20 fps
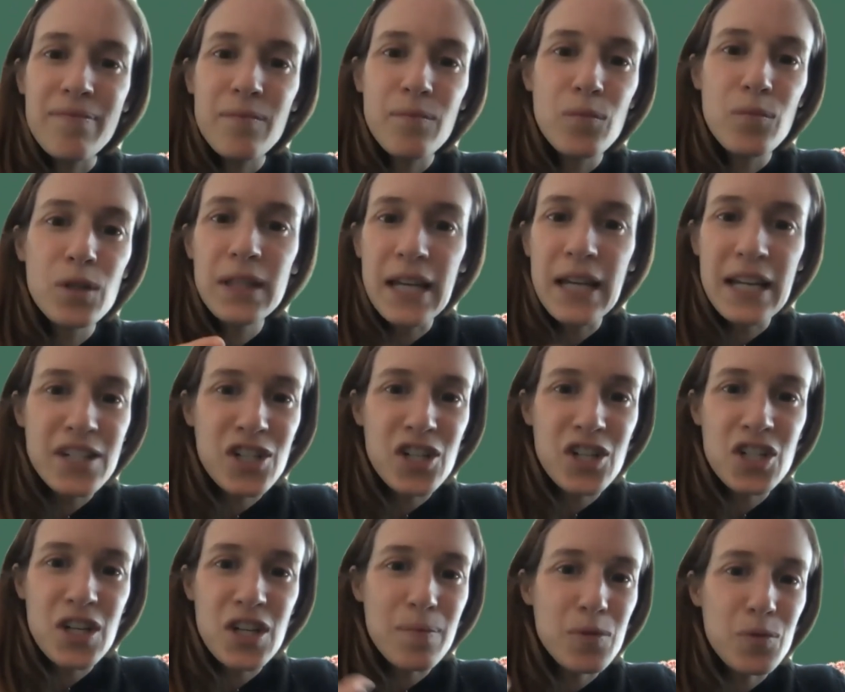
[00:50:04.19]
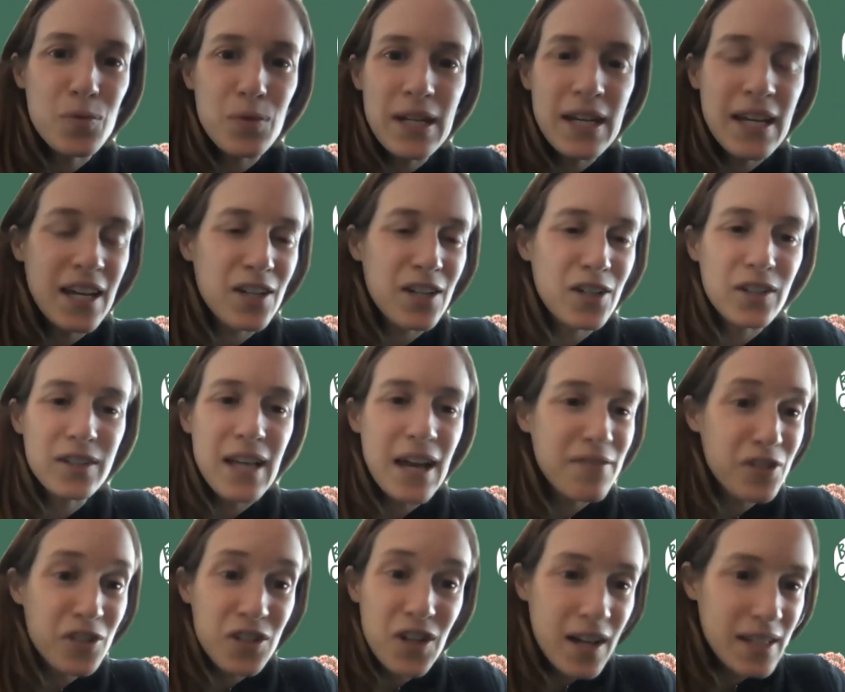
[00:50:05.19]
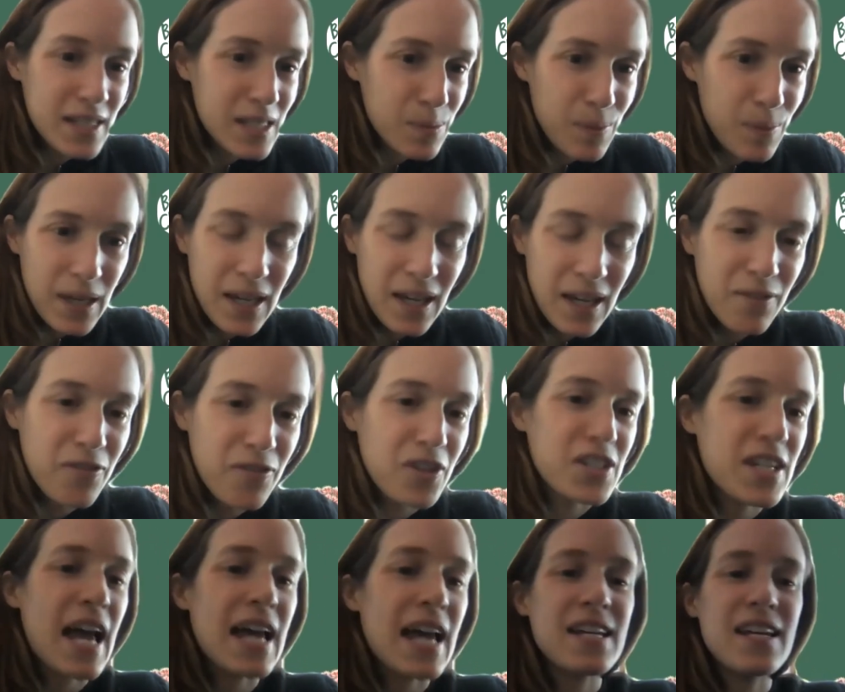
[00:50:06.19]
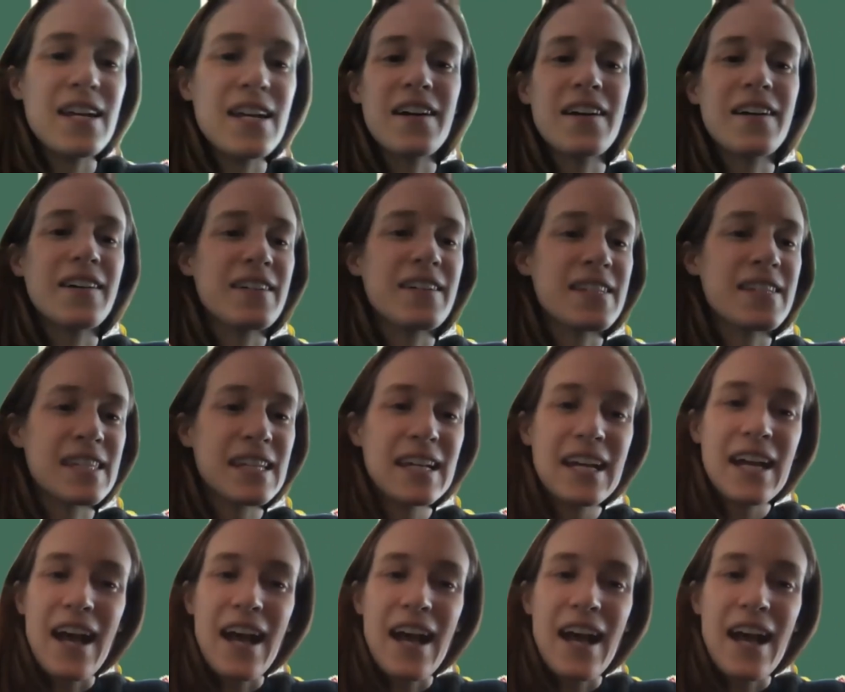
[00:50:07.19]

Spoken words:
relationships rekindled after not speaking for 10 years.